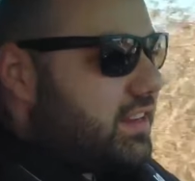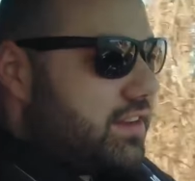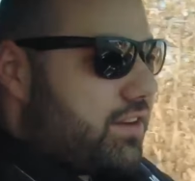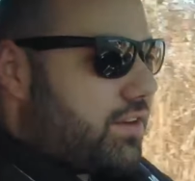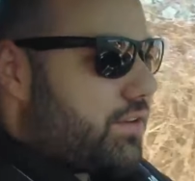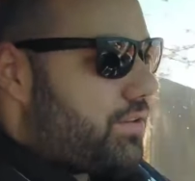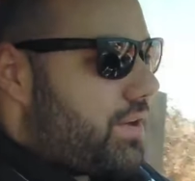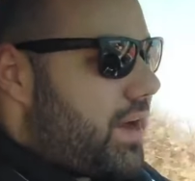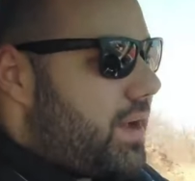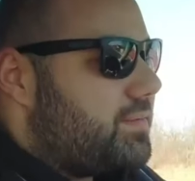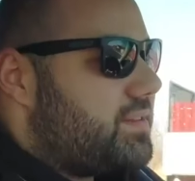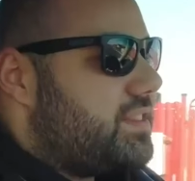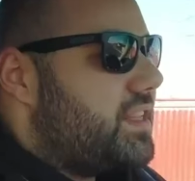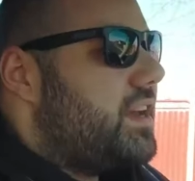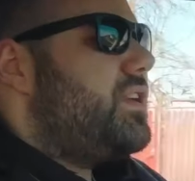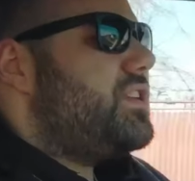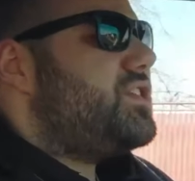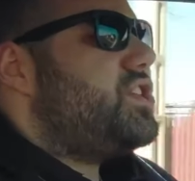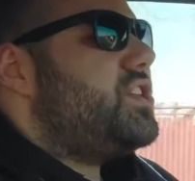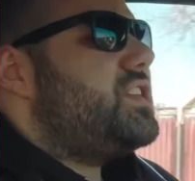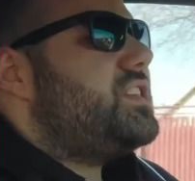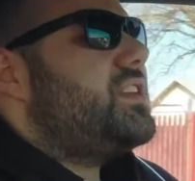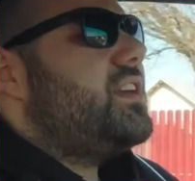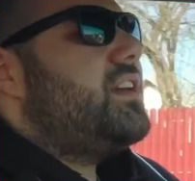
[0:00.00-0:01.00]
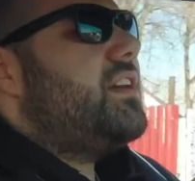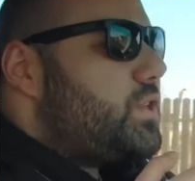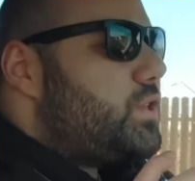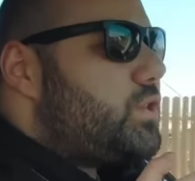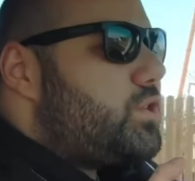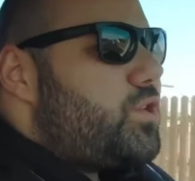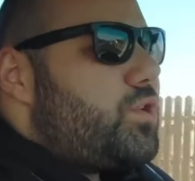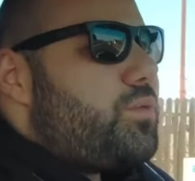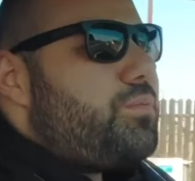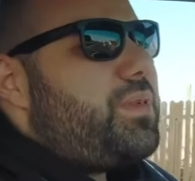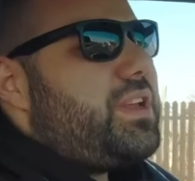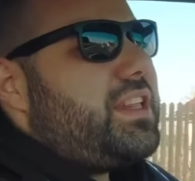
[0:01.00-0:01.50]
kilograms, which is
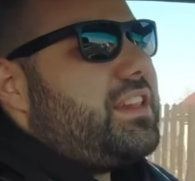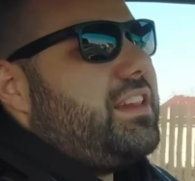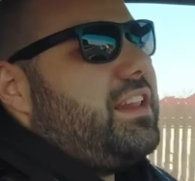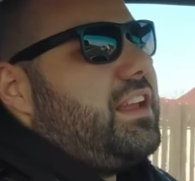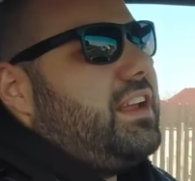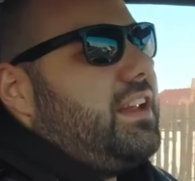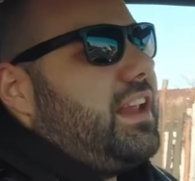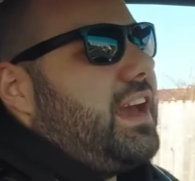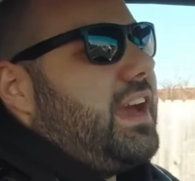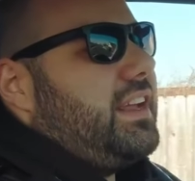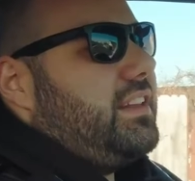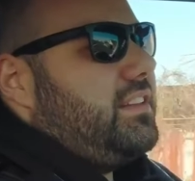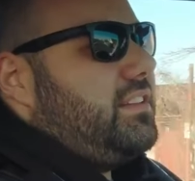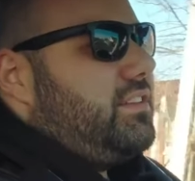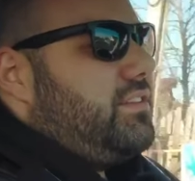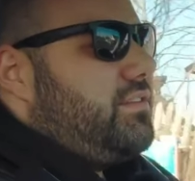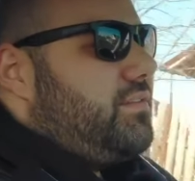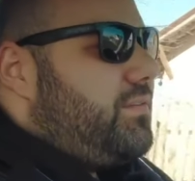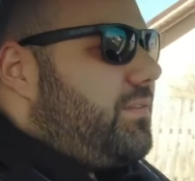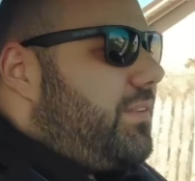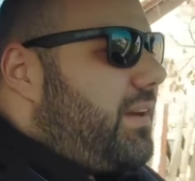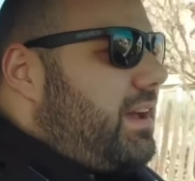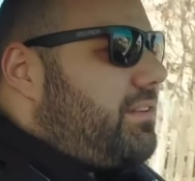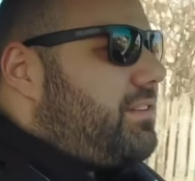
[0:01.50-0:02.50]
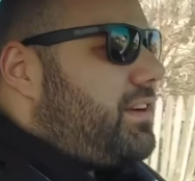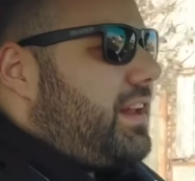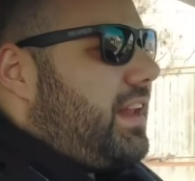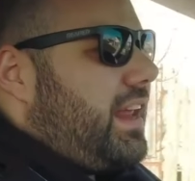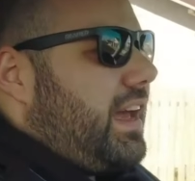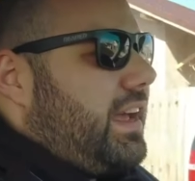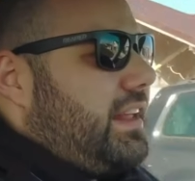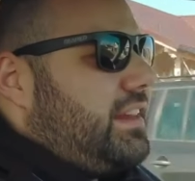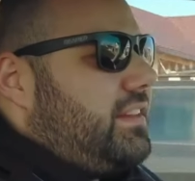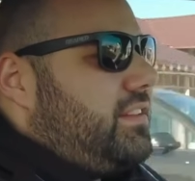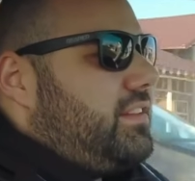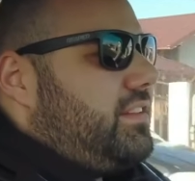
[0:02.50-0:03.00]
stupidly light, very
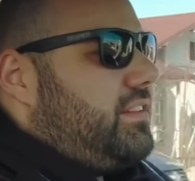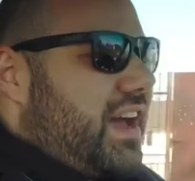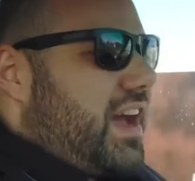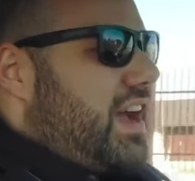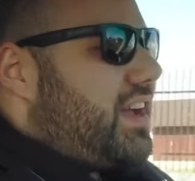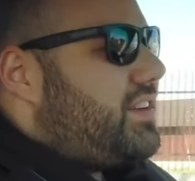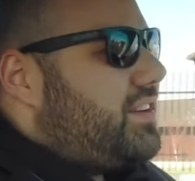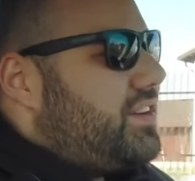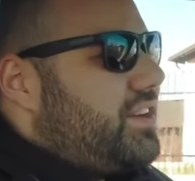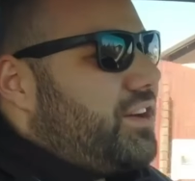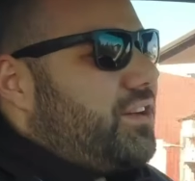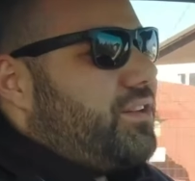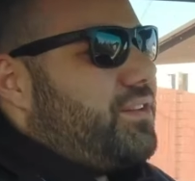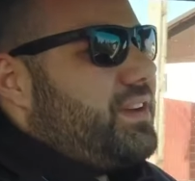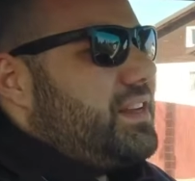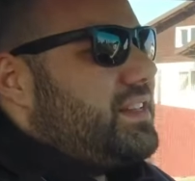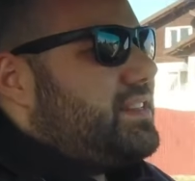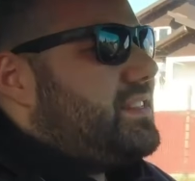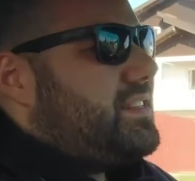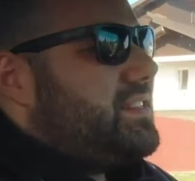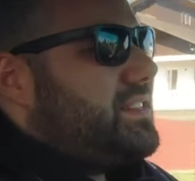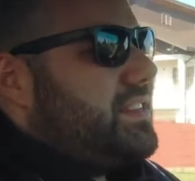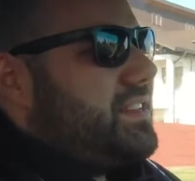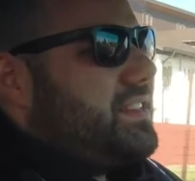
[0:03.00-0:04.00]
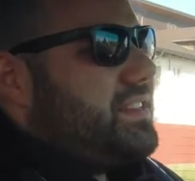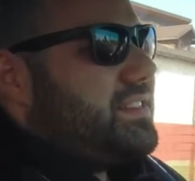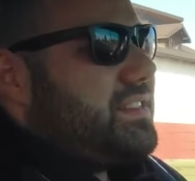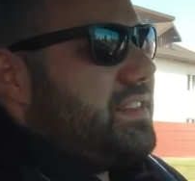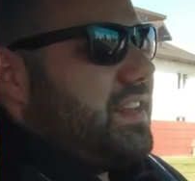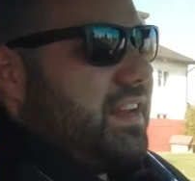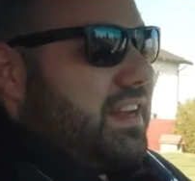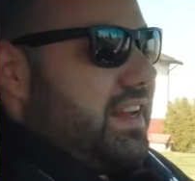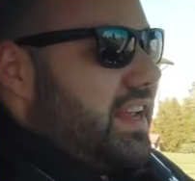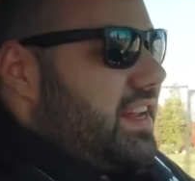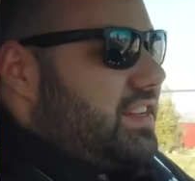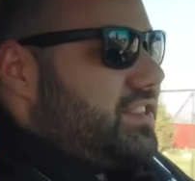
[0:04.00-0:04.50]
light. I don't know, it's
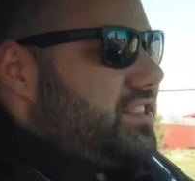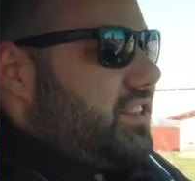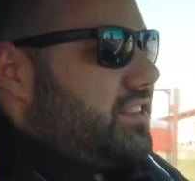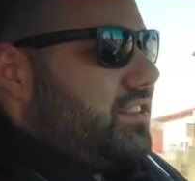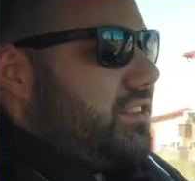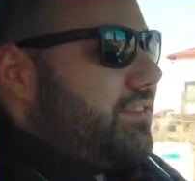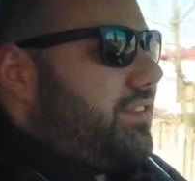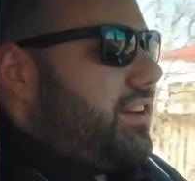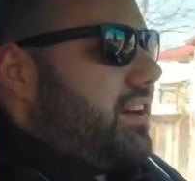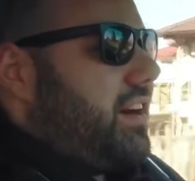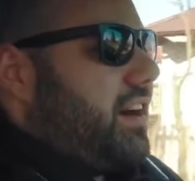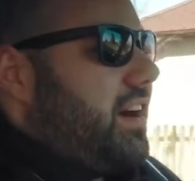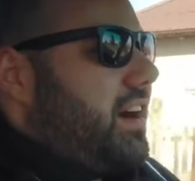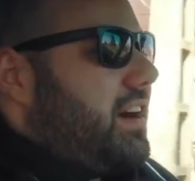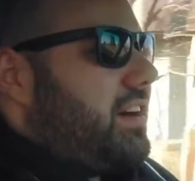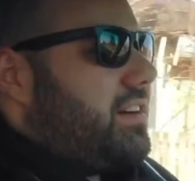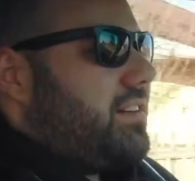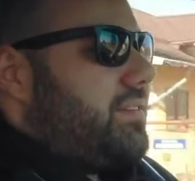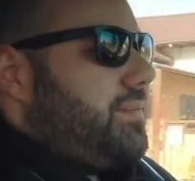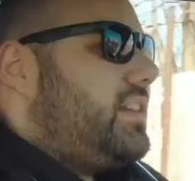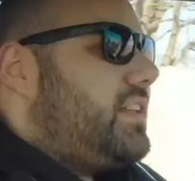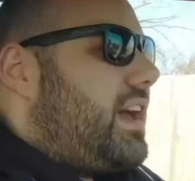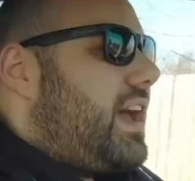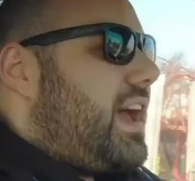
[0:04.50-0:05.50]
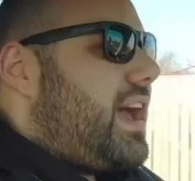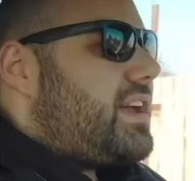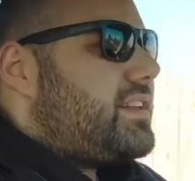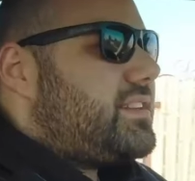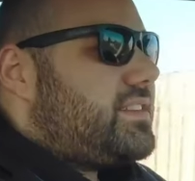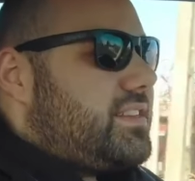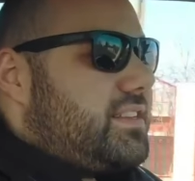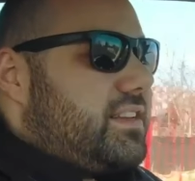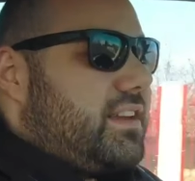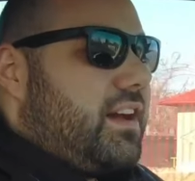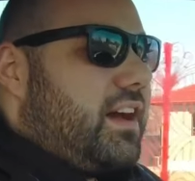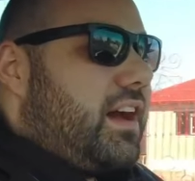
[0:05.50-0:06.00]
a legend of a car. It
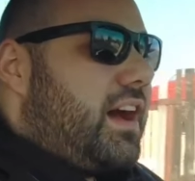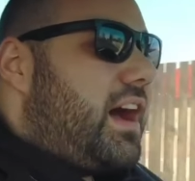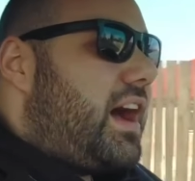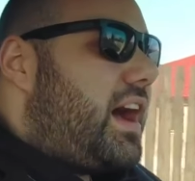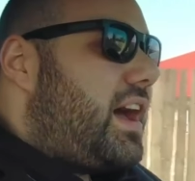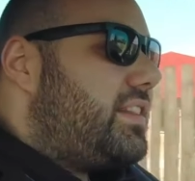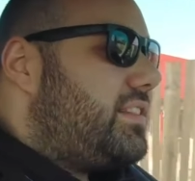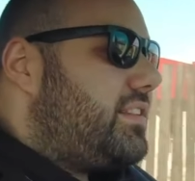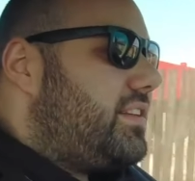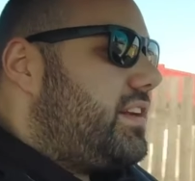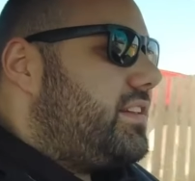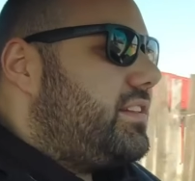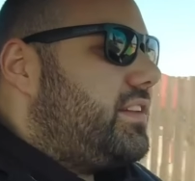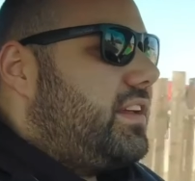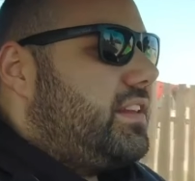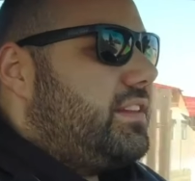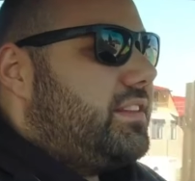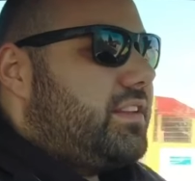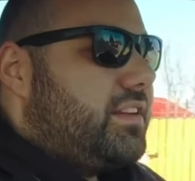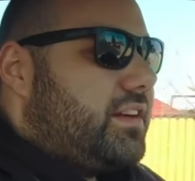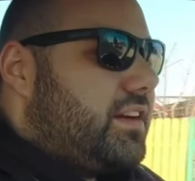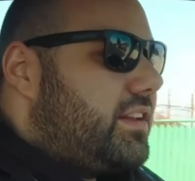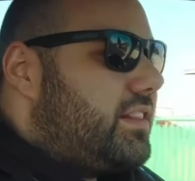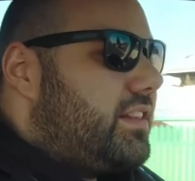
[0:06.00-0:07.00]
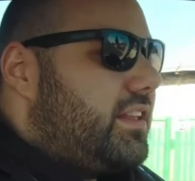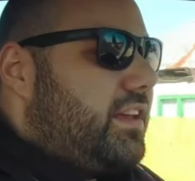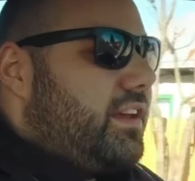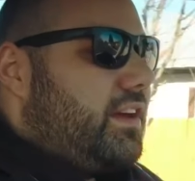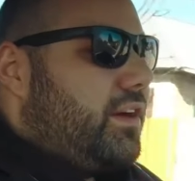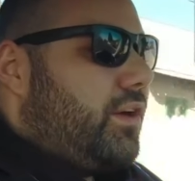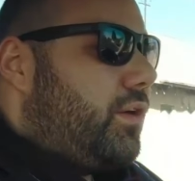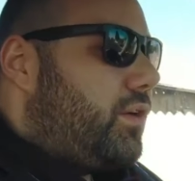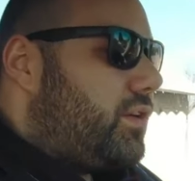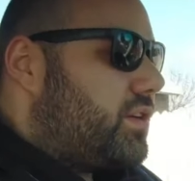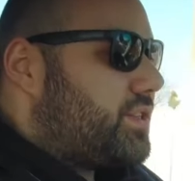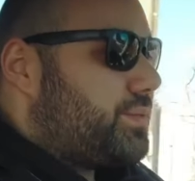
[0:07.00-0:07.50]
has 130
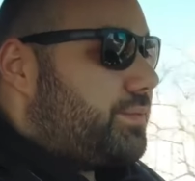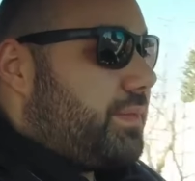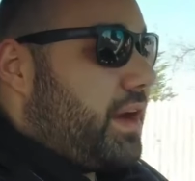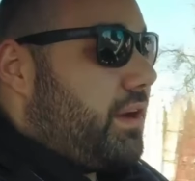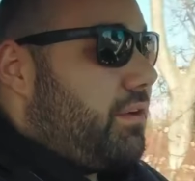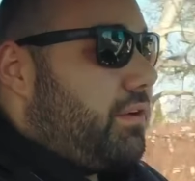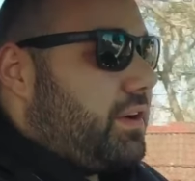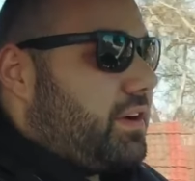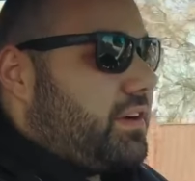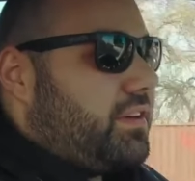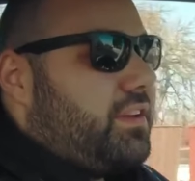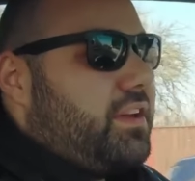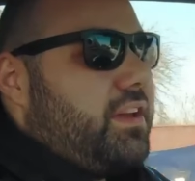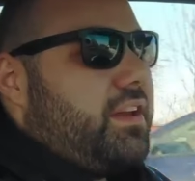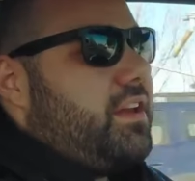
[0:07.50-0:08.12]
horsepower.